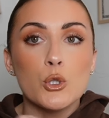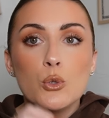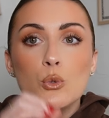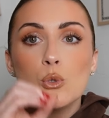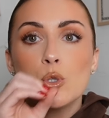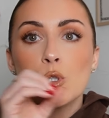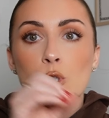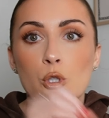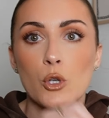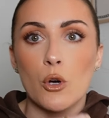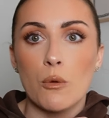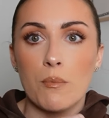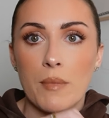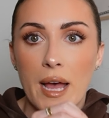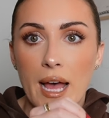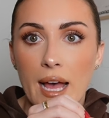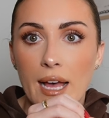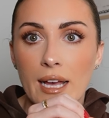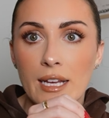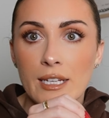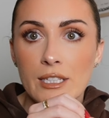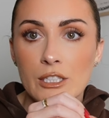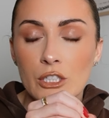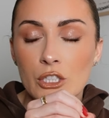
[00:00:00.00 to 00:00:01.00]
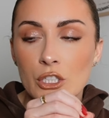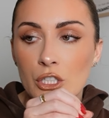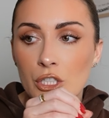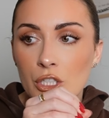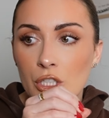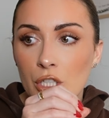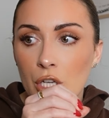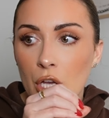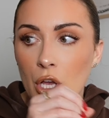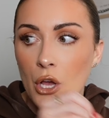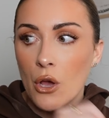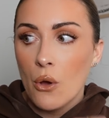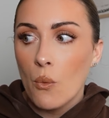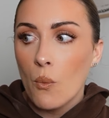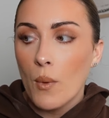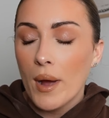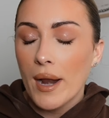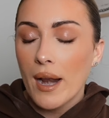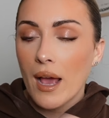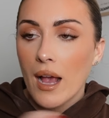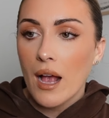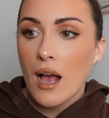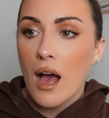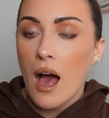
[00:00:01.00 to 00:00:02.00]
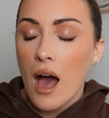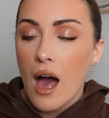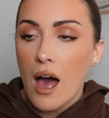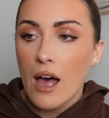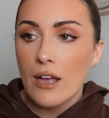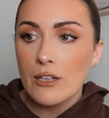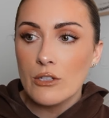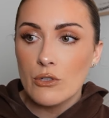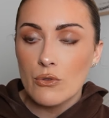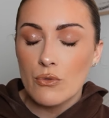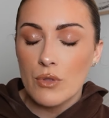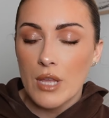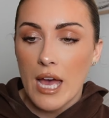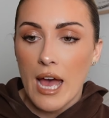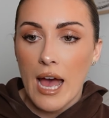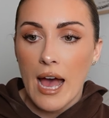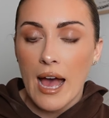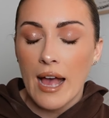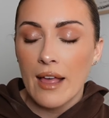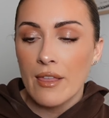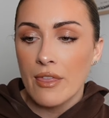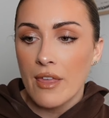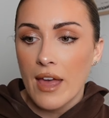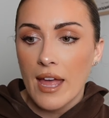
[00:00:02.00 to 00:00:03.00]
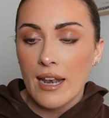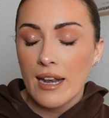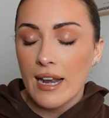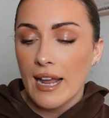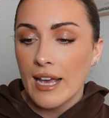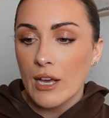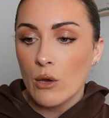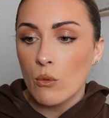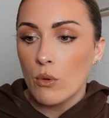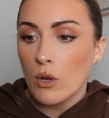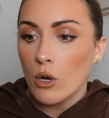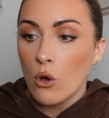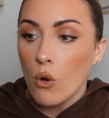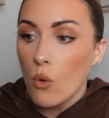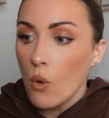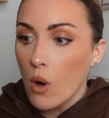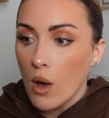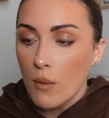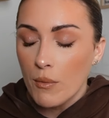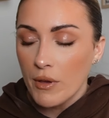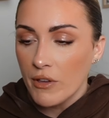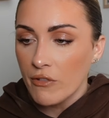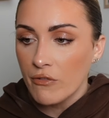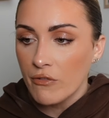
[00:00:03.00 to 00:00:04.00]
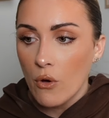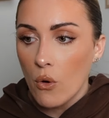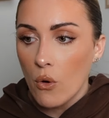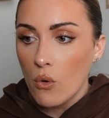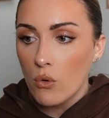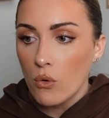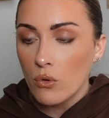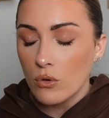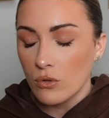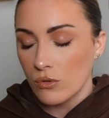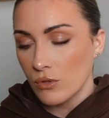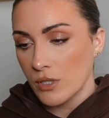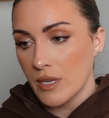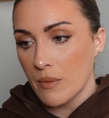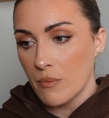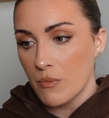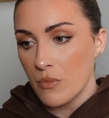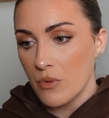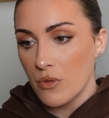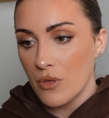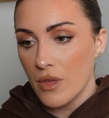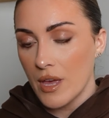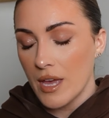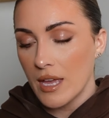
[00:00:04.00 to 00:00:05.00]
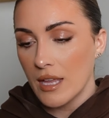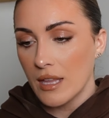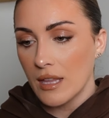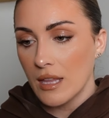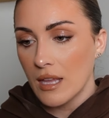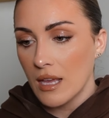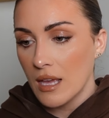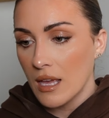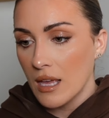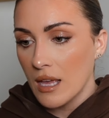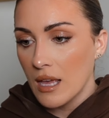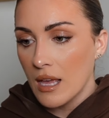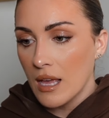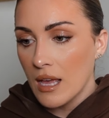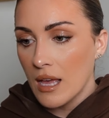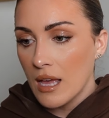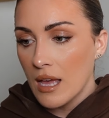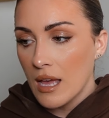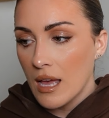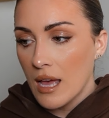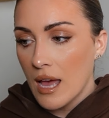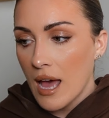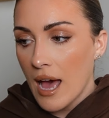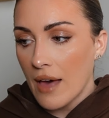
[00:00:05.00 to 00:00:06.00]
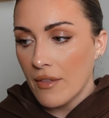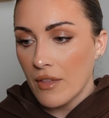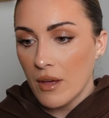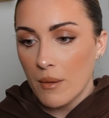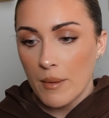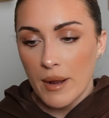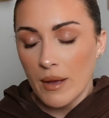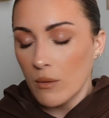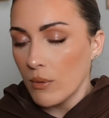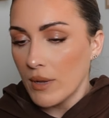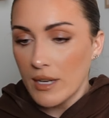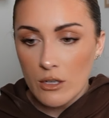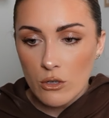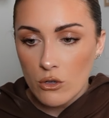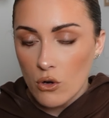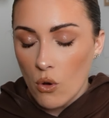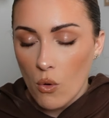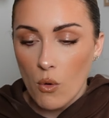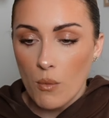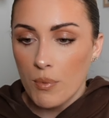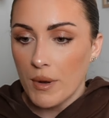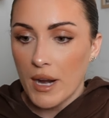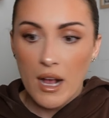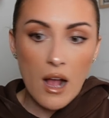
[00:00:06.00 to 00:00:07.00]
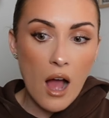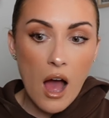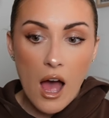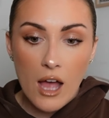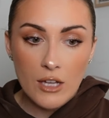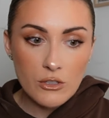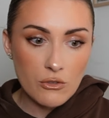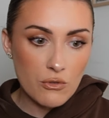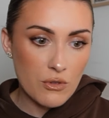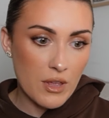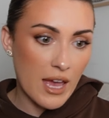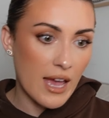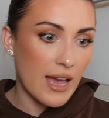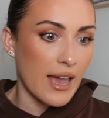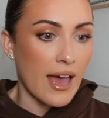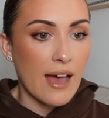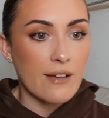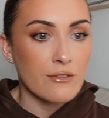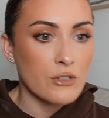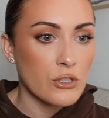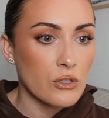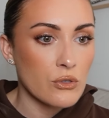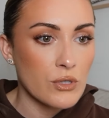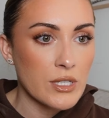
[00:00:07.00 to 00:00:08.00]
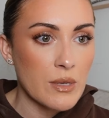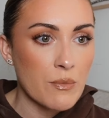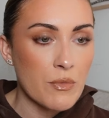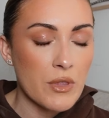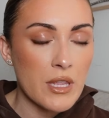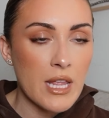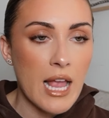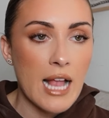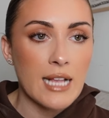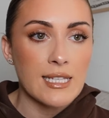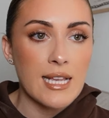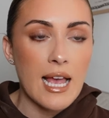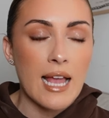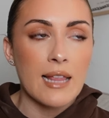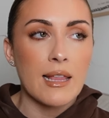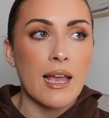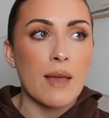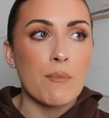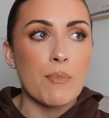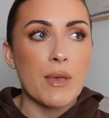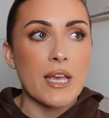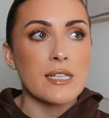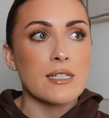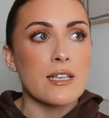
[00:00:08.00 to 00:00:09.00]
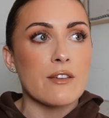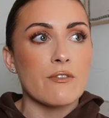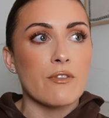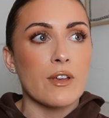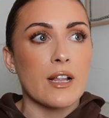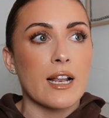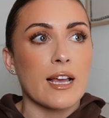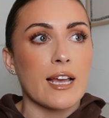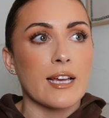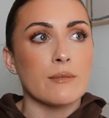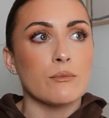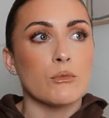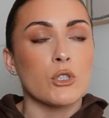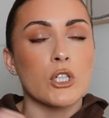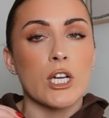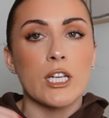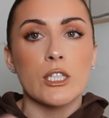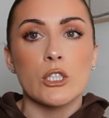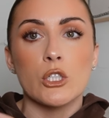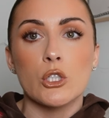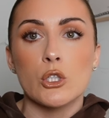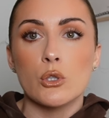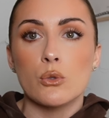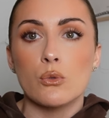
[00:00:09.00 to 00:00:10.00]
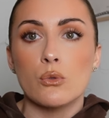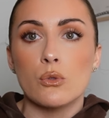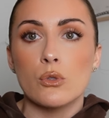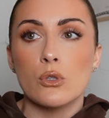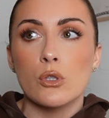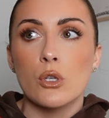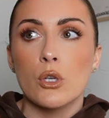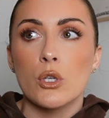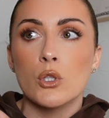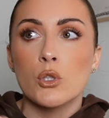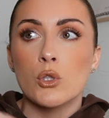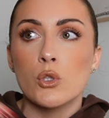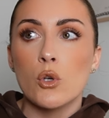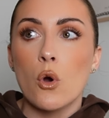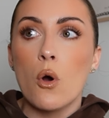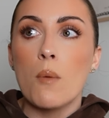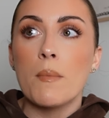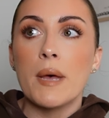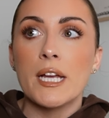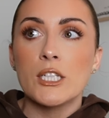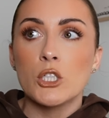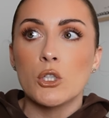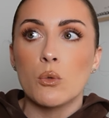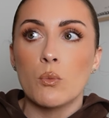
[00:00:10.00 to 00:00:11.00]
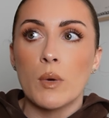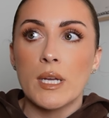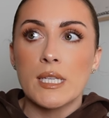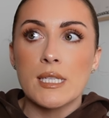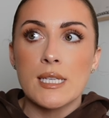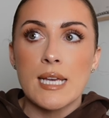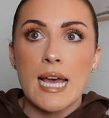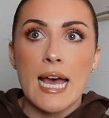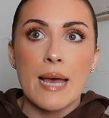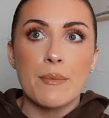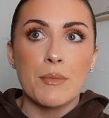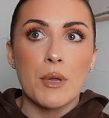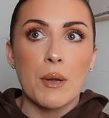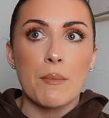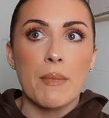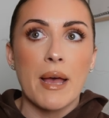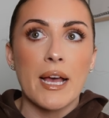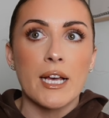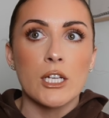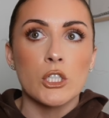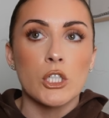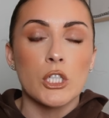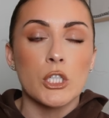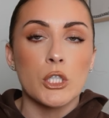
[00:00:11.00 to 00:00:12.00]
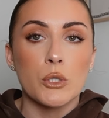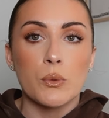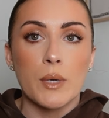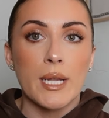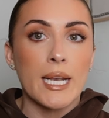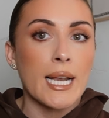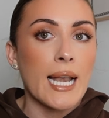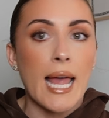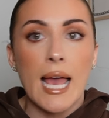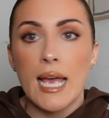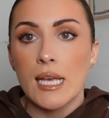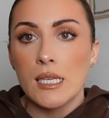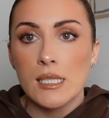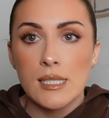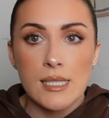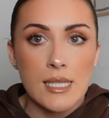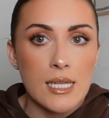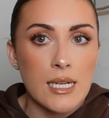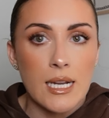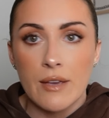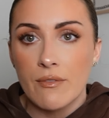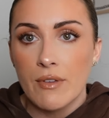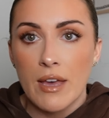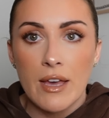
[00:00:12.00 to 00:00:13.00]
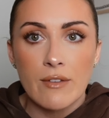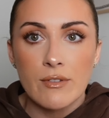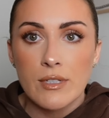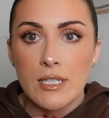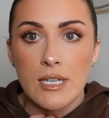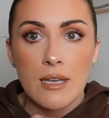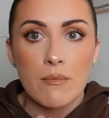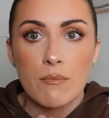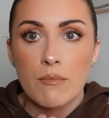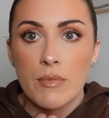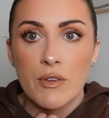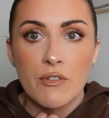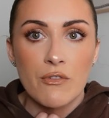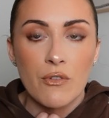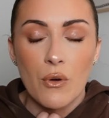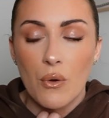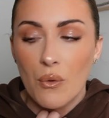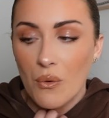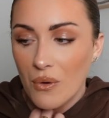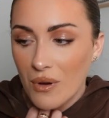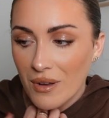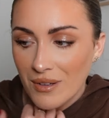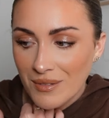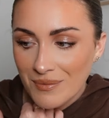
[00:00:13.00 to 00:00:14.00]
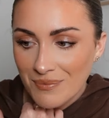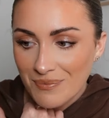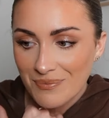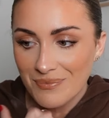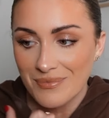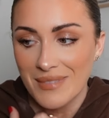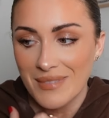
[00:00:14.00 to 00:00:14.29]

do so much. When I can't do that, I then like will go on my phone or something. And I'm like, well, no, but I can't do that. I have to do something else. And I basically feel like I'm trying to do so much at one time that I'm actually doing less than I've ever done before.